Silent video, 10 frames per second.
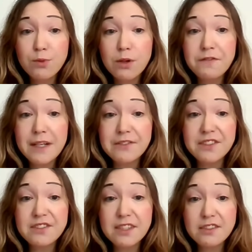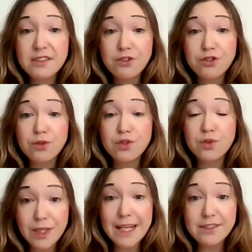1,600 or so
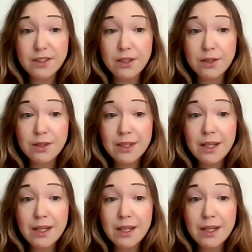years ago,